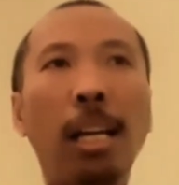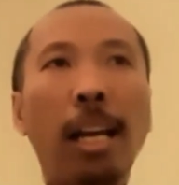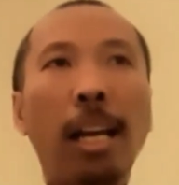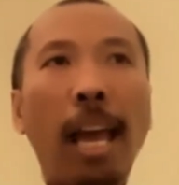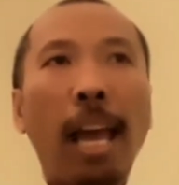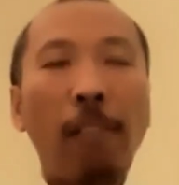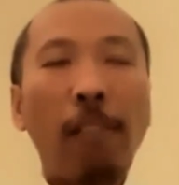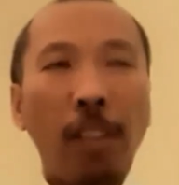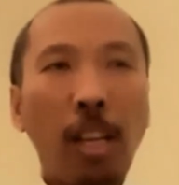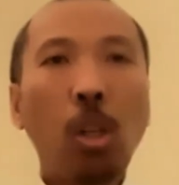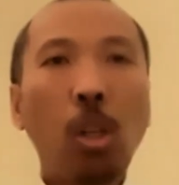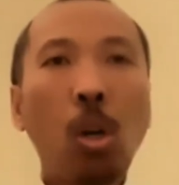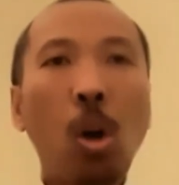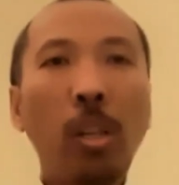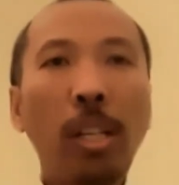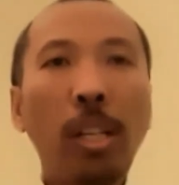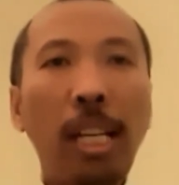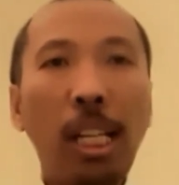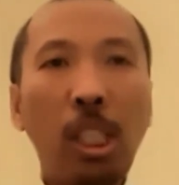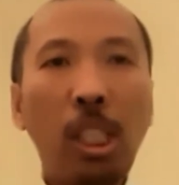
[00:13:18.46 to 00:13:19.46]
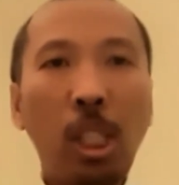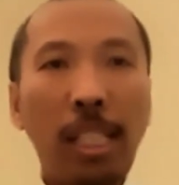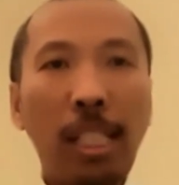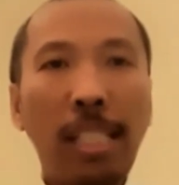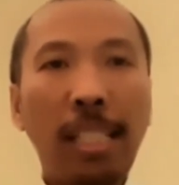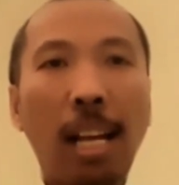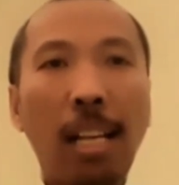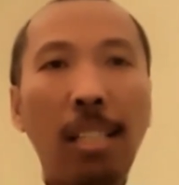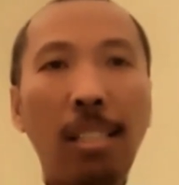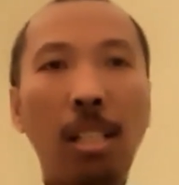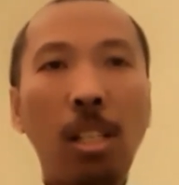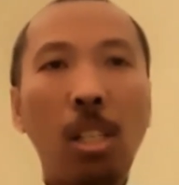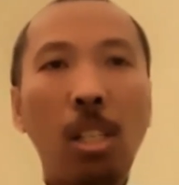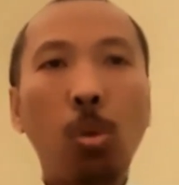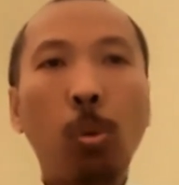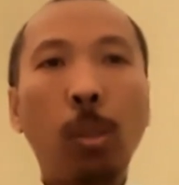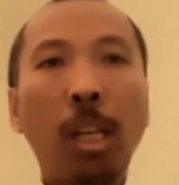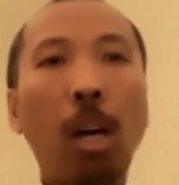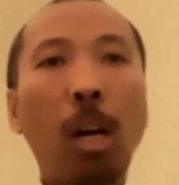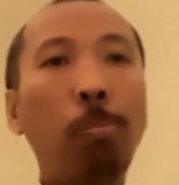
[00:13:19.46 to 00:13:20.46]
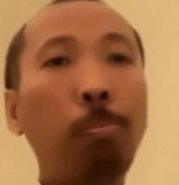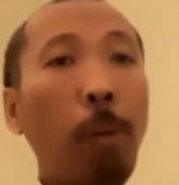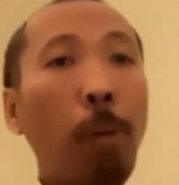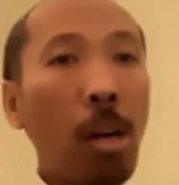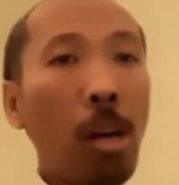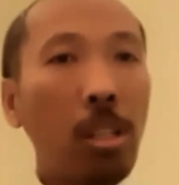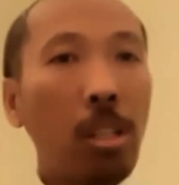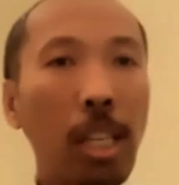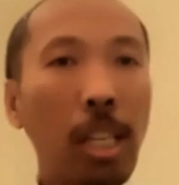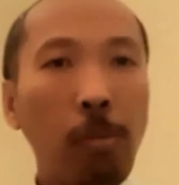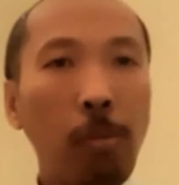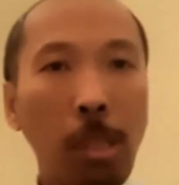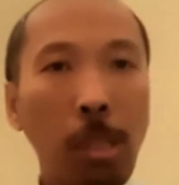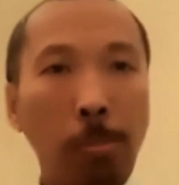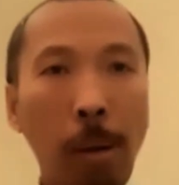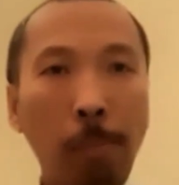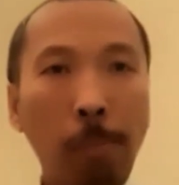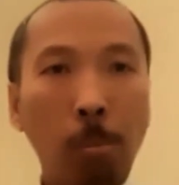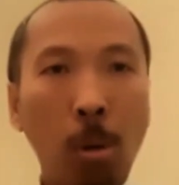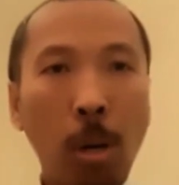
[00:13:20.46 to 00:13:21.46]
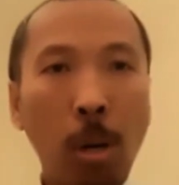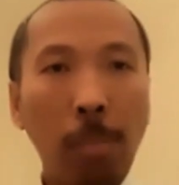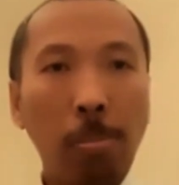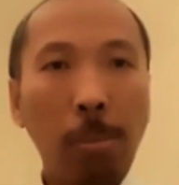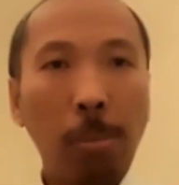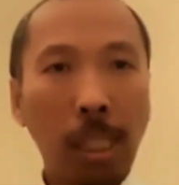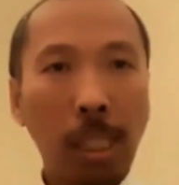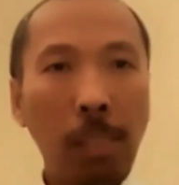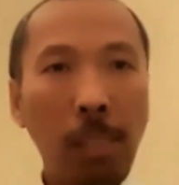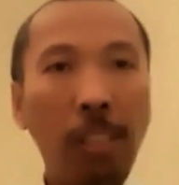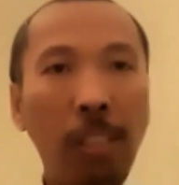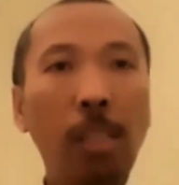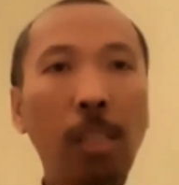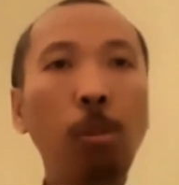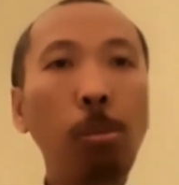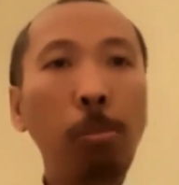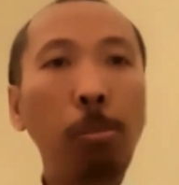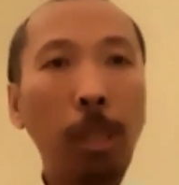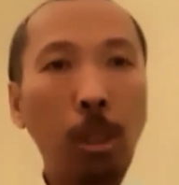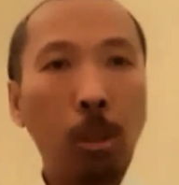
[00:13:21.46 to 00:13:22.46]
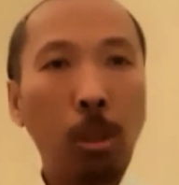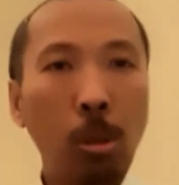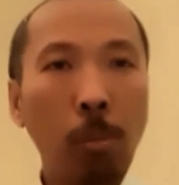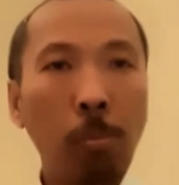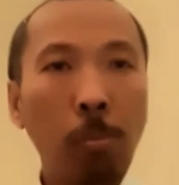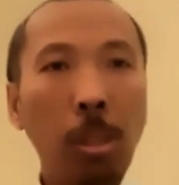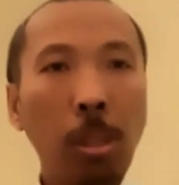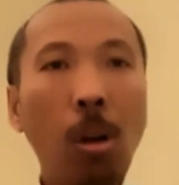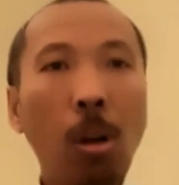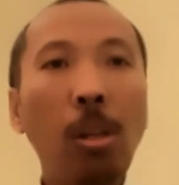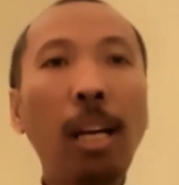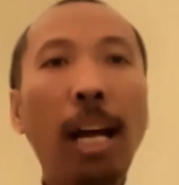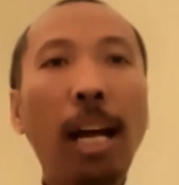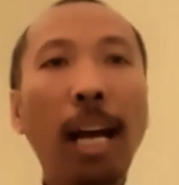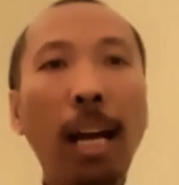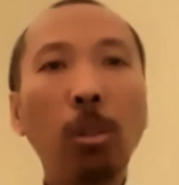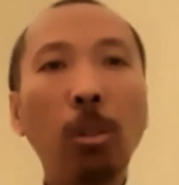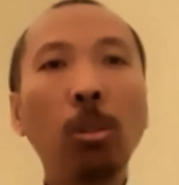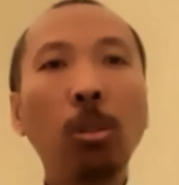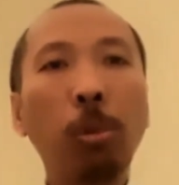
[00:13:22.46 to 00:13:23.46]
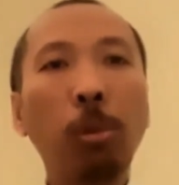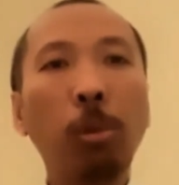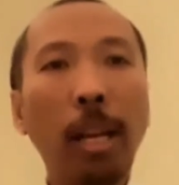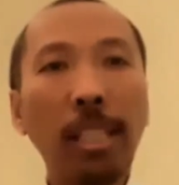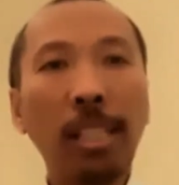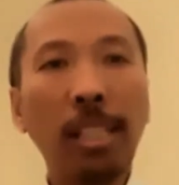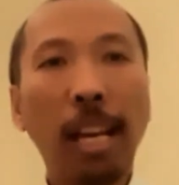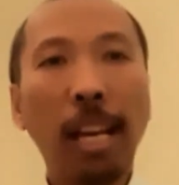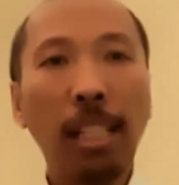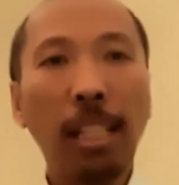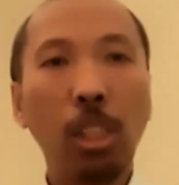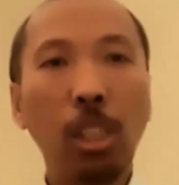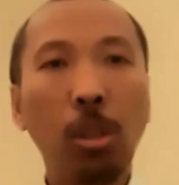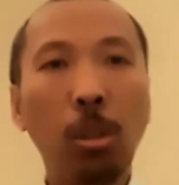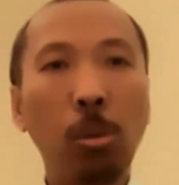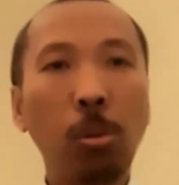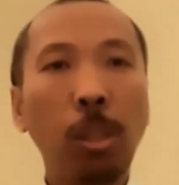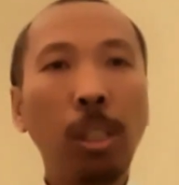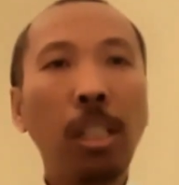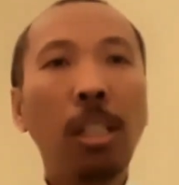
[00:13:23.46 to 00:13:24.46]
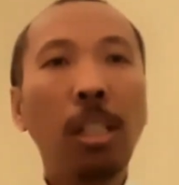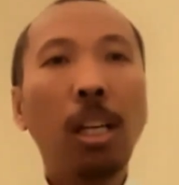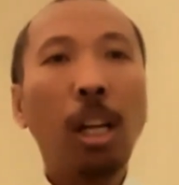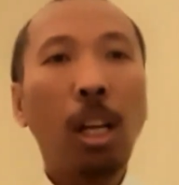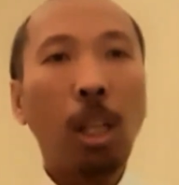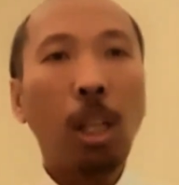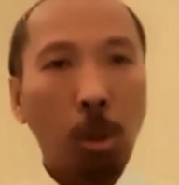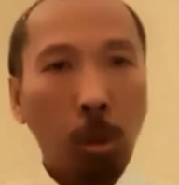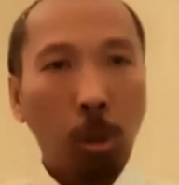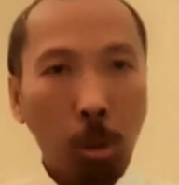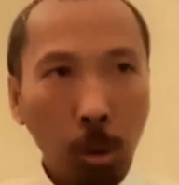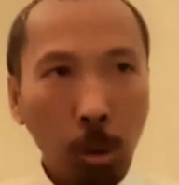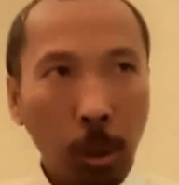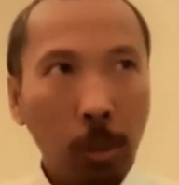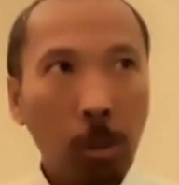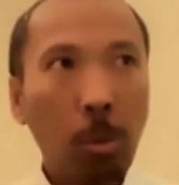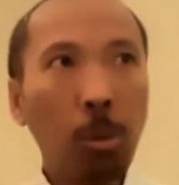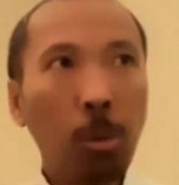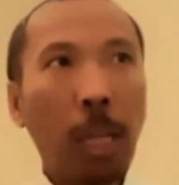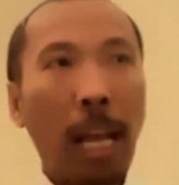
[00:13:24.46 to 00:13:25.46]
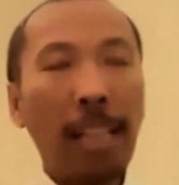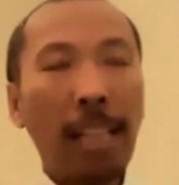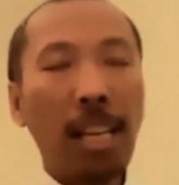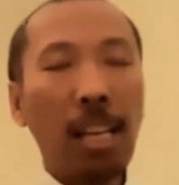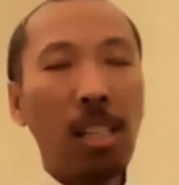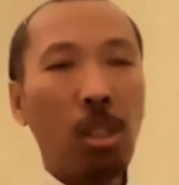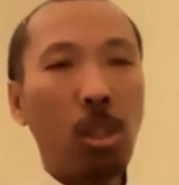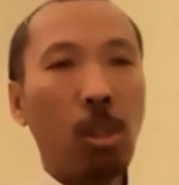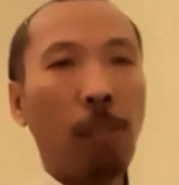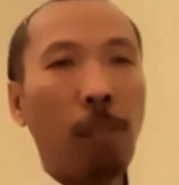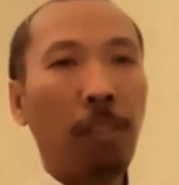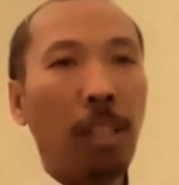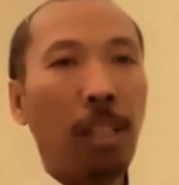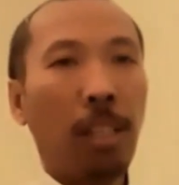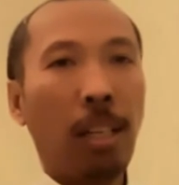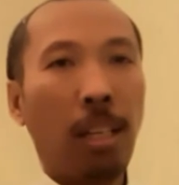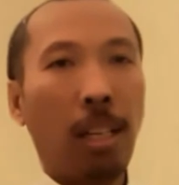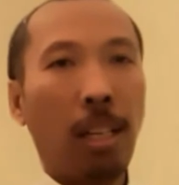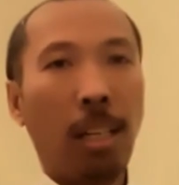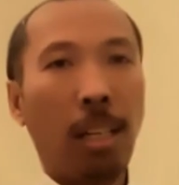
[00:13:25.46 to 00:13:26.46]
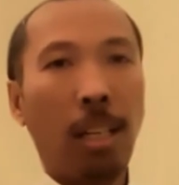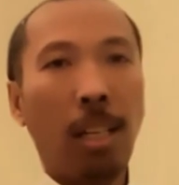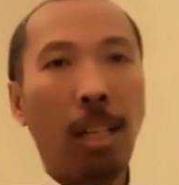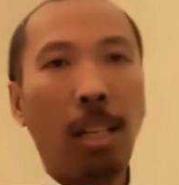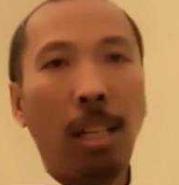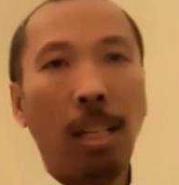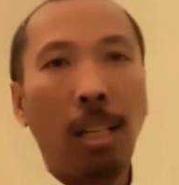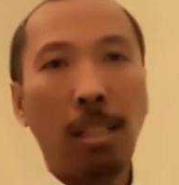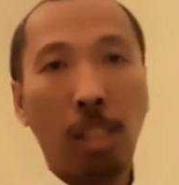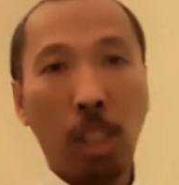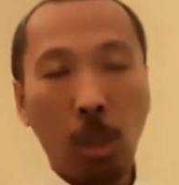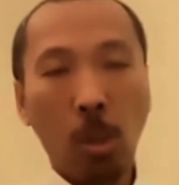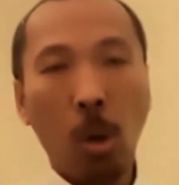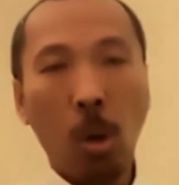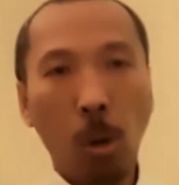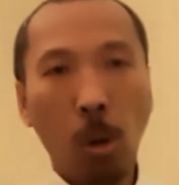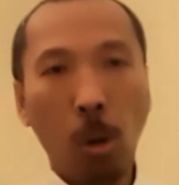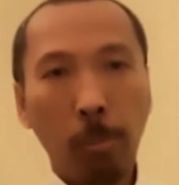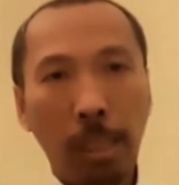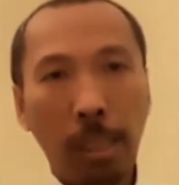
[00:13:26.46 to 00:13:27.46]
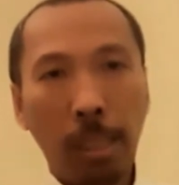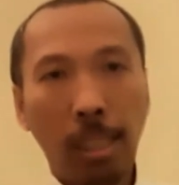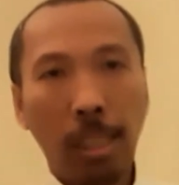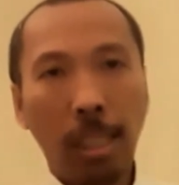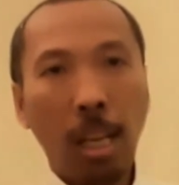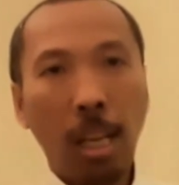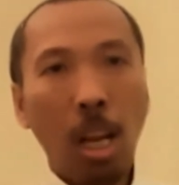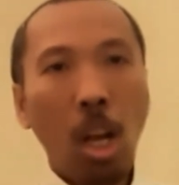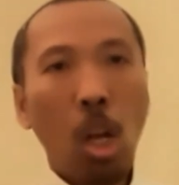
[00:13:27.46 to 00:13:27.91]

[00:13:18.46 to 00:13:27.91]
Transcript: having coordination discussions with our partners in West Papua, especially with the women groups, on how to raise that issue to the attention of the CEDAW committee.